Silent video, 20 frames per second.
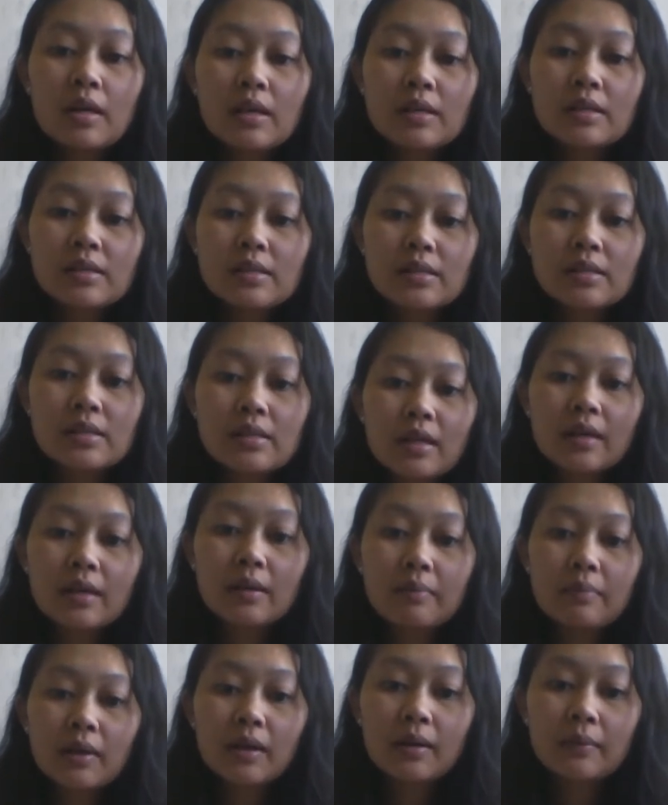
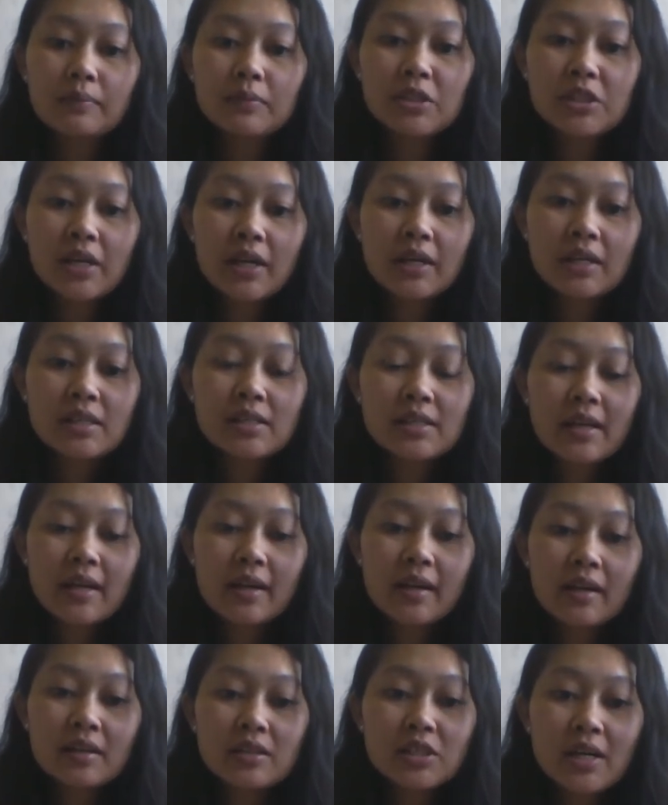Some
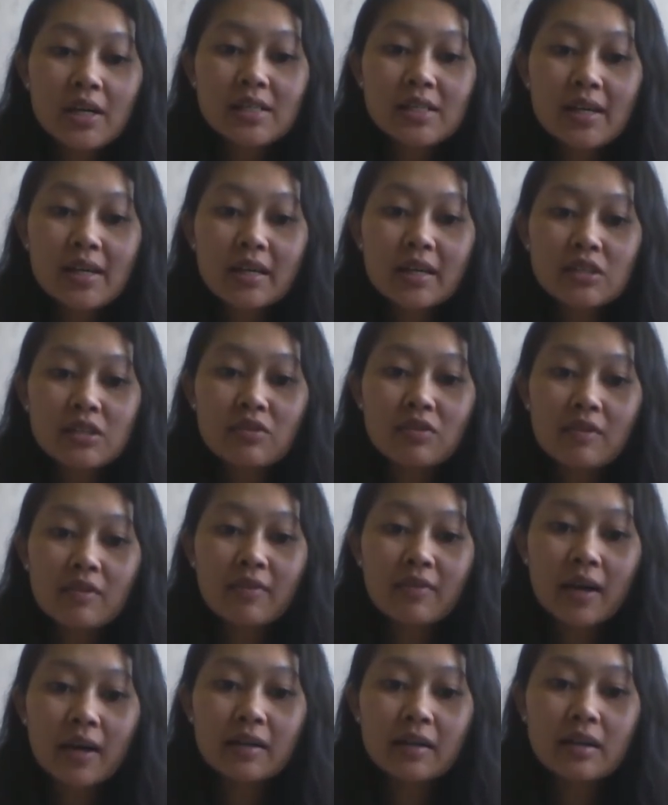chest x-ray
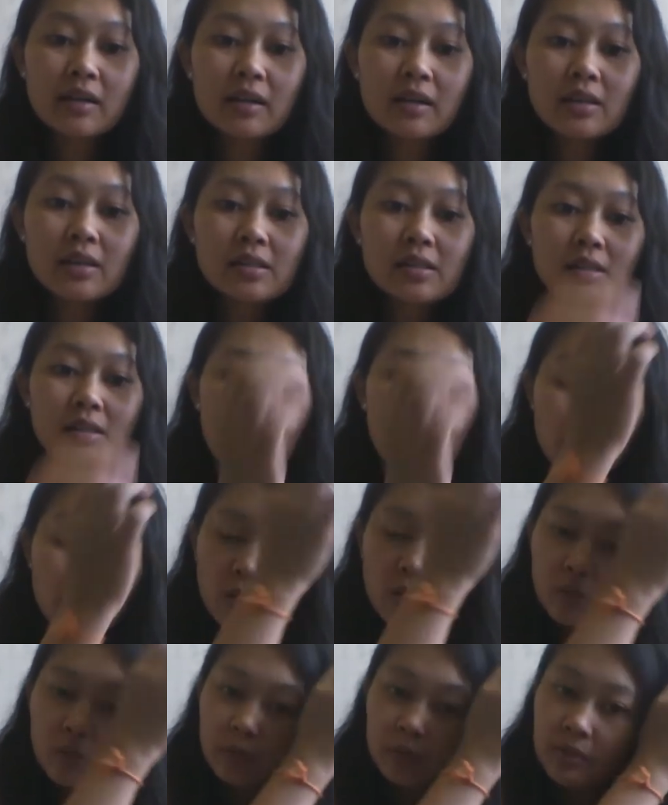findings
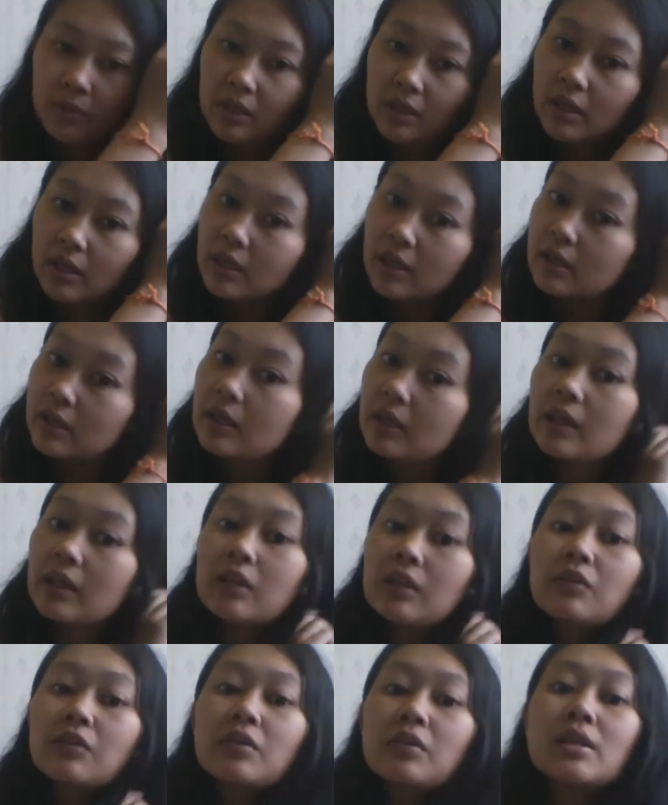will be an
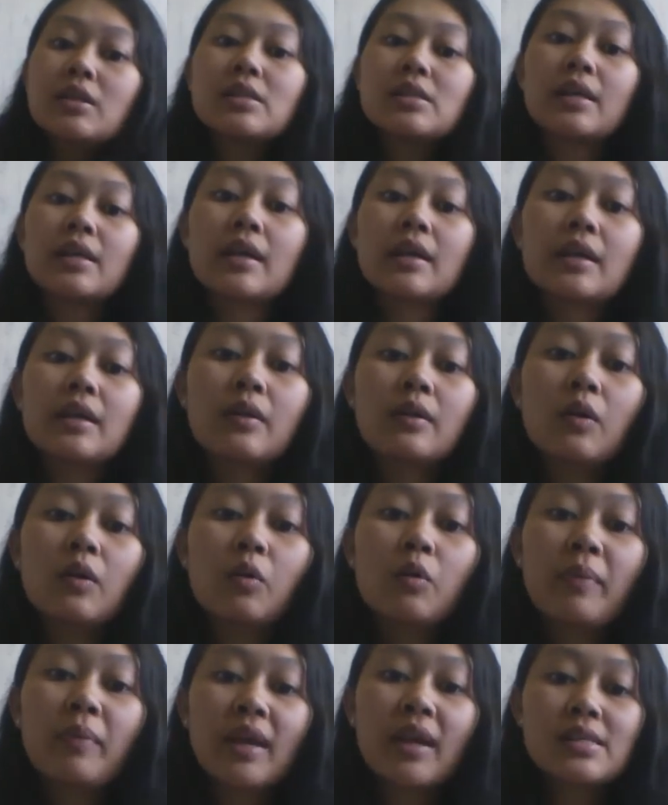increase in
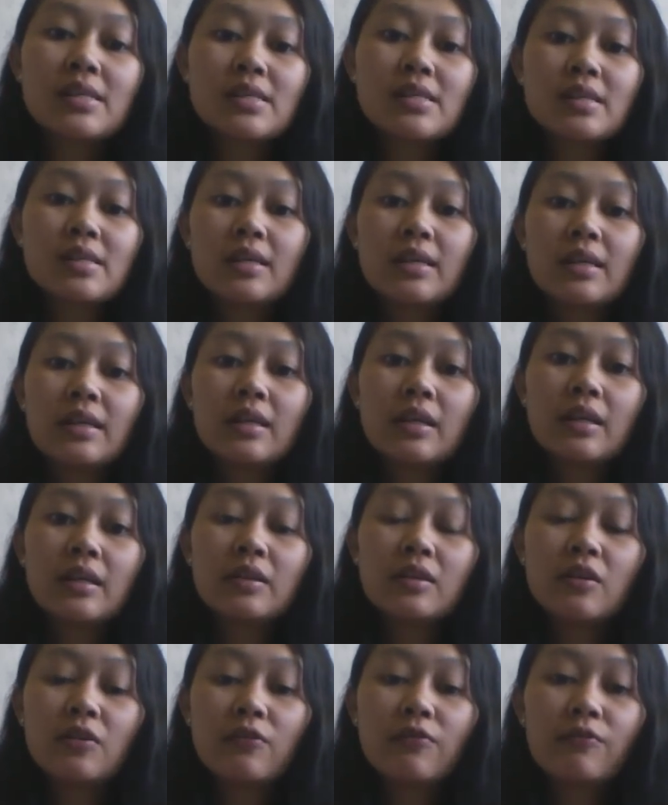opacity
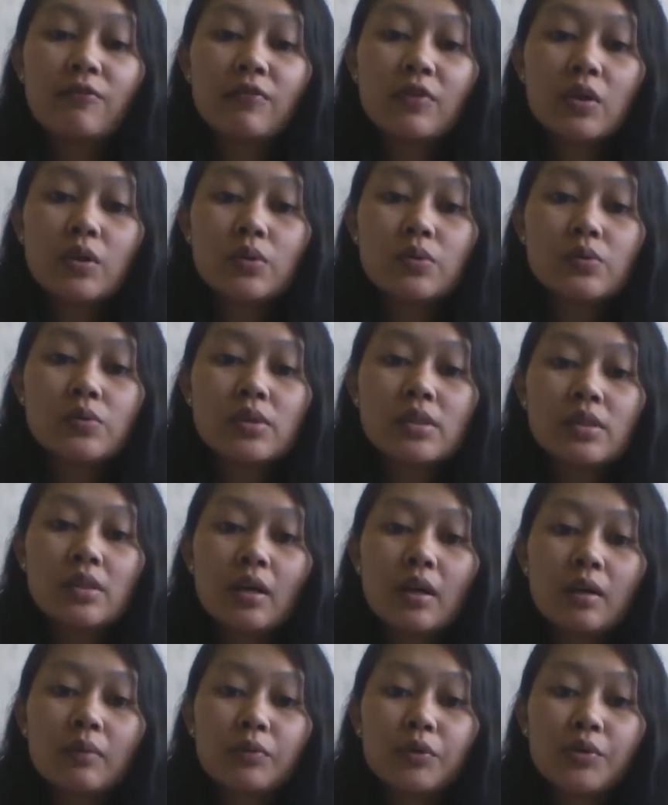diffused
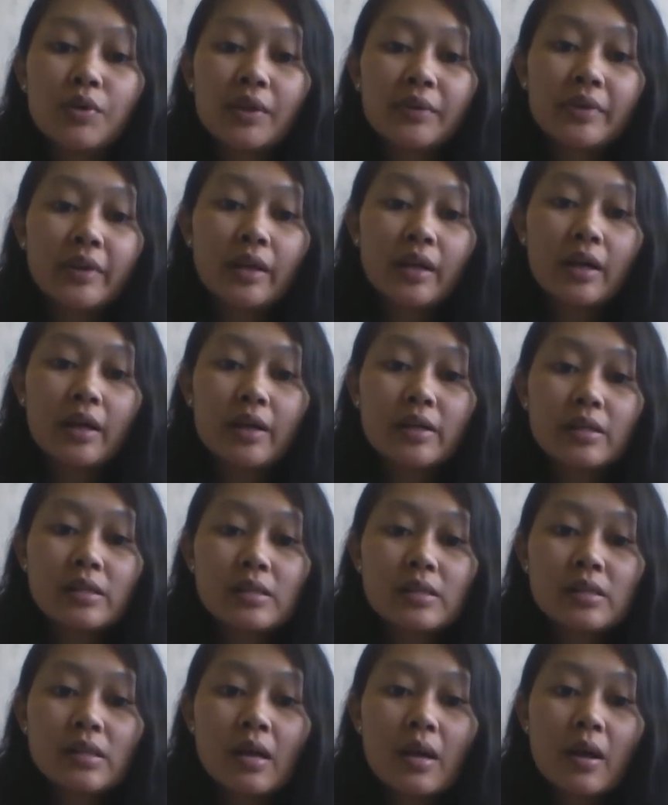throughout the lungs